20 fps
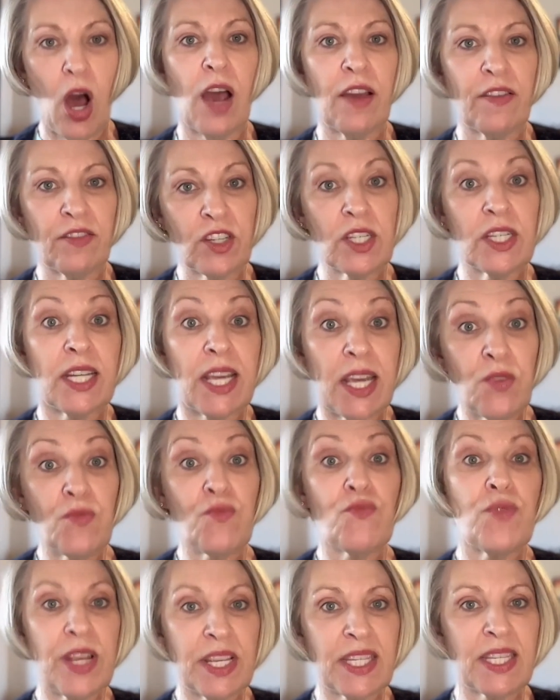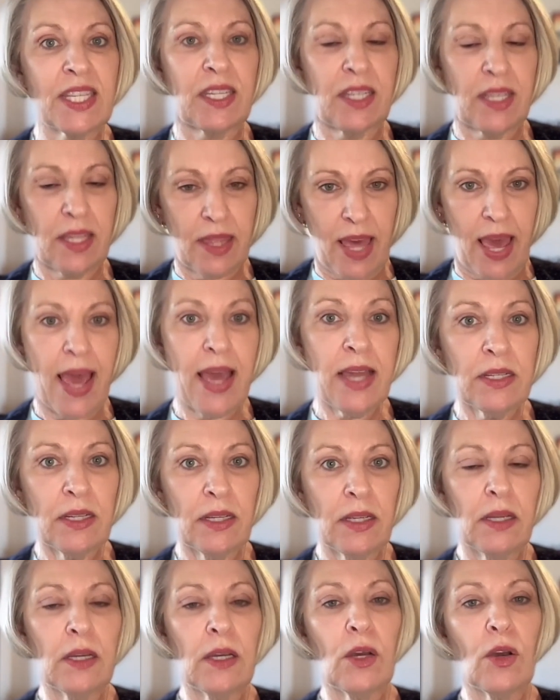I've de-risked that
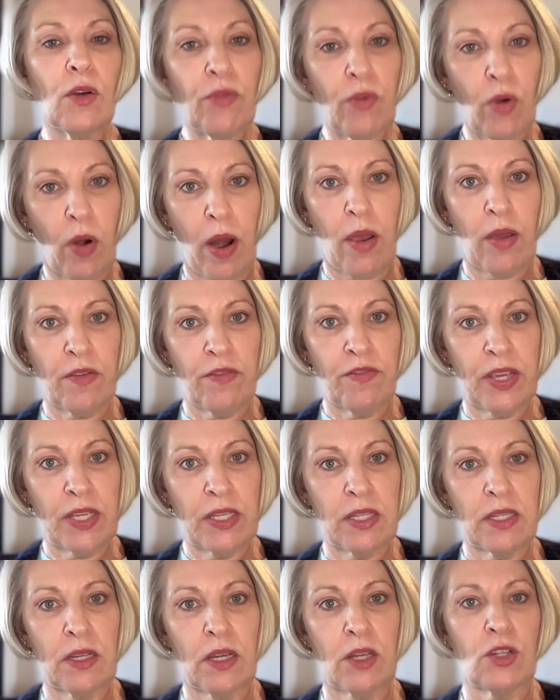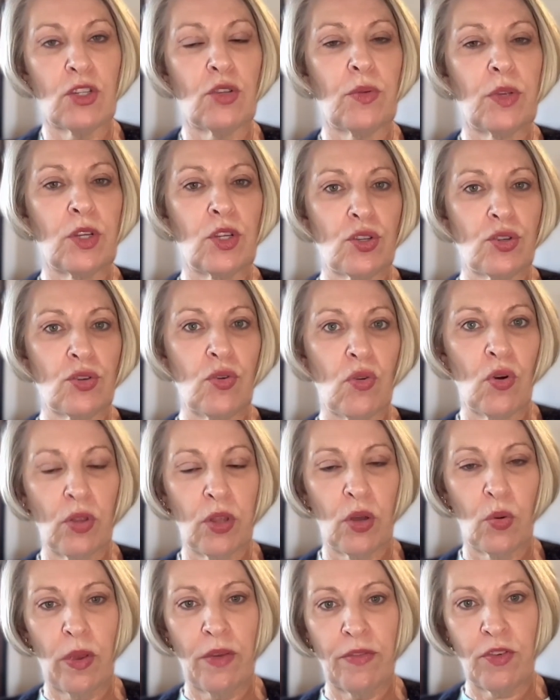for our investor to ensure
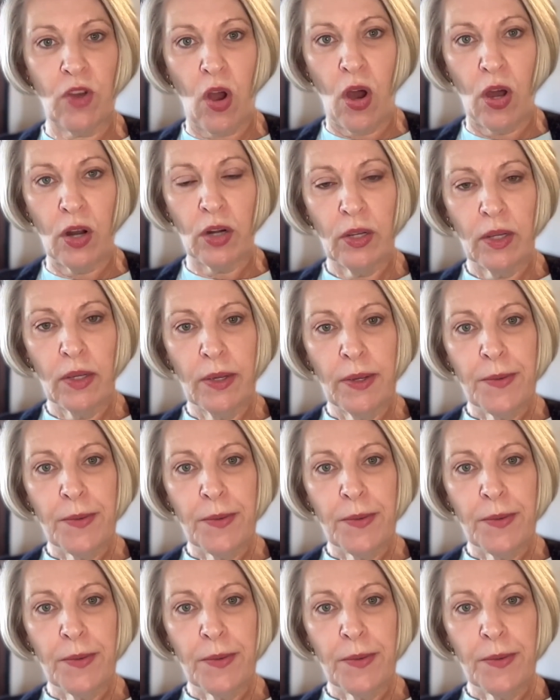that we've got